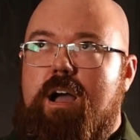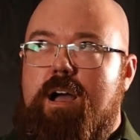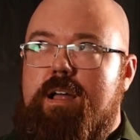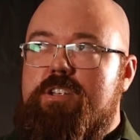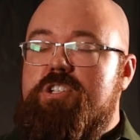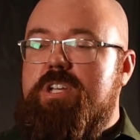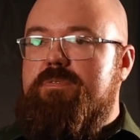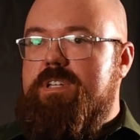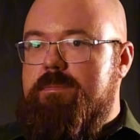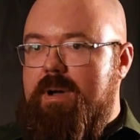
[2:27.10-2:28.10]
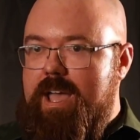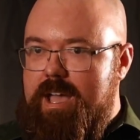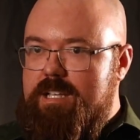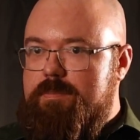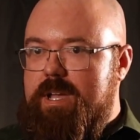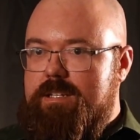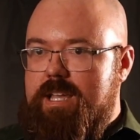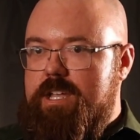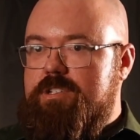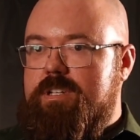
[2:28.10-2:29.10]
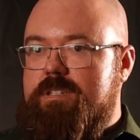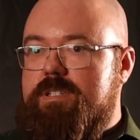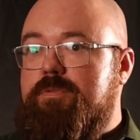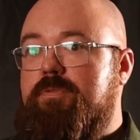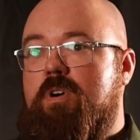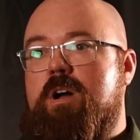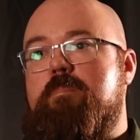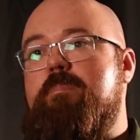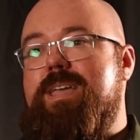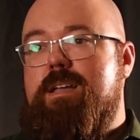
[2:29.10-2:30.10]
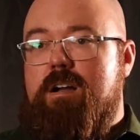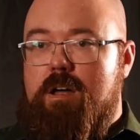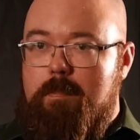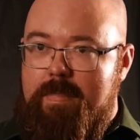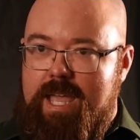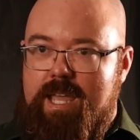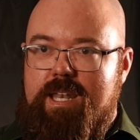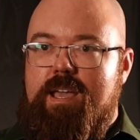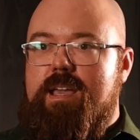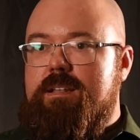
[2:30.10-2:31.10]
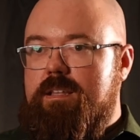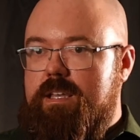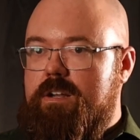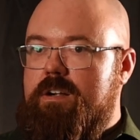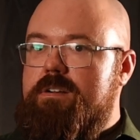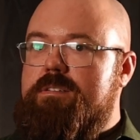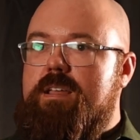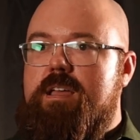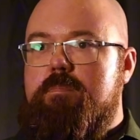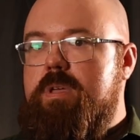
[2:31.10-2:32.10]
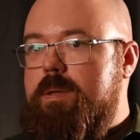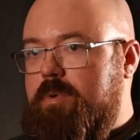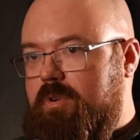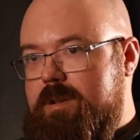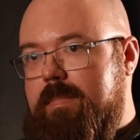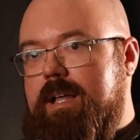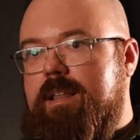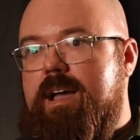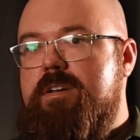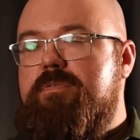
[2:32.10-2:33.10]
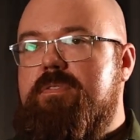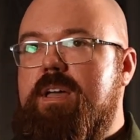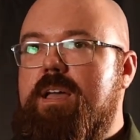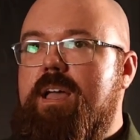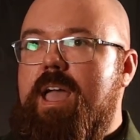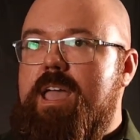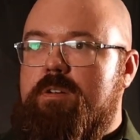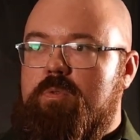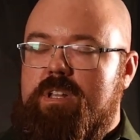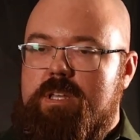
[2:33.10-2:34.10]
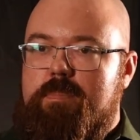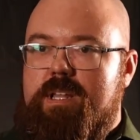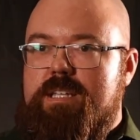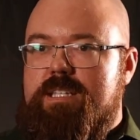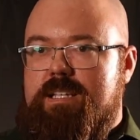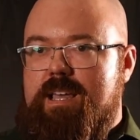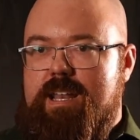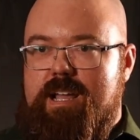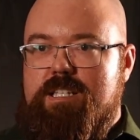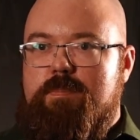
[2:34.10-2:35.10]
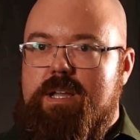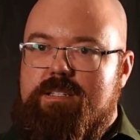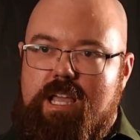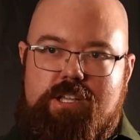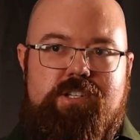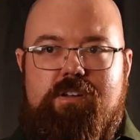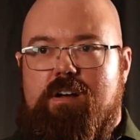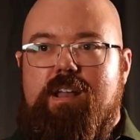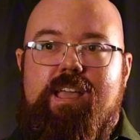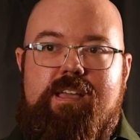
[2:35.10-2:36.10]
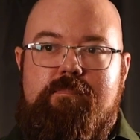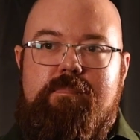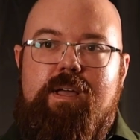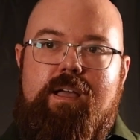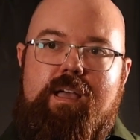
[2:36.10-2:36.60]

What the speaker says: God shifted my expectations from being on men and leaders and people in my life, and really placing that expectation on Him.